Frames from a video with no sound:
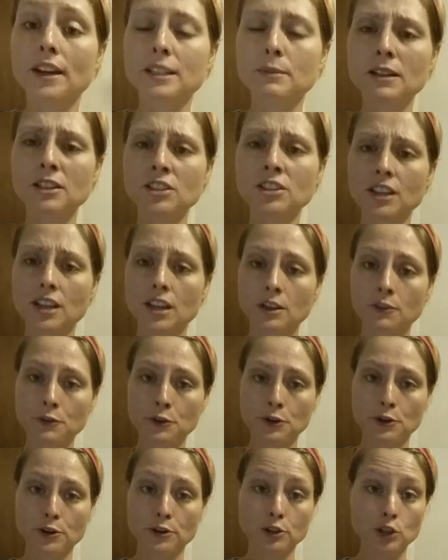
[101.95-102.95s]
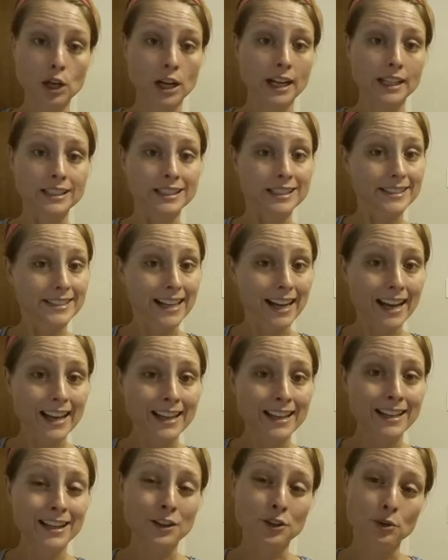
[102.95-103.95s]
especially if you're trying to
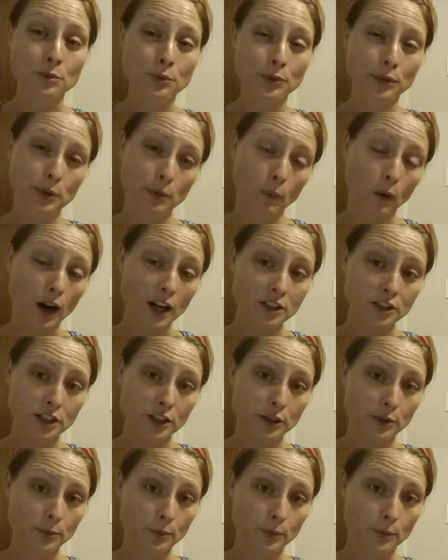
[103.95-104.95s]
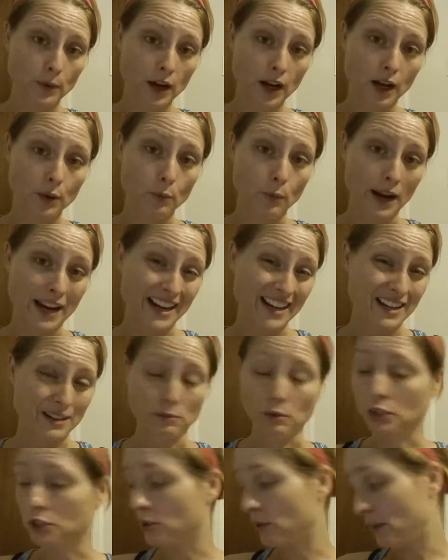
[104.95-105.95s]
diet and you're really watching your uh, weight
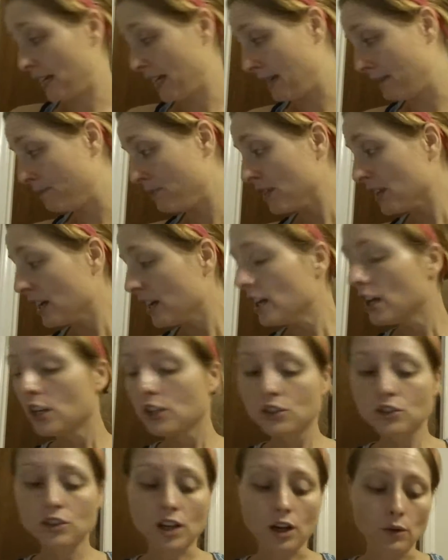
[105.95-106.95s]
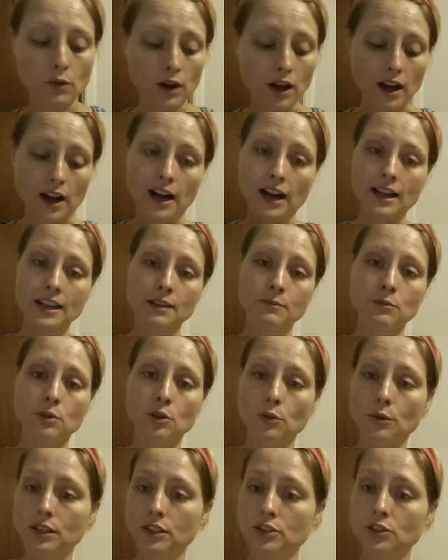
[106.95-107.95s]
and what you eat. So I am
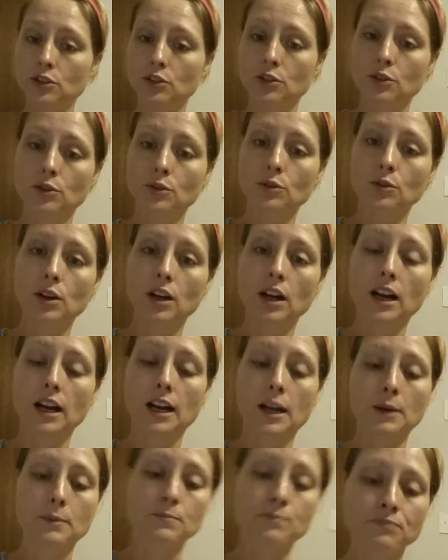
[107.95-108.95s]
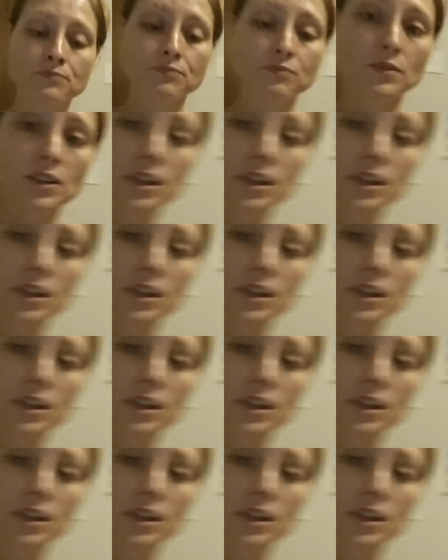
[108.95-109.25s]
going to um,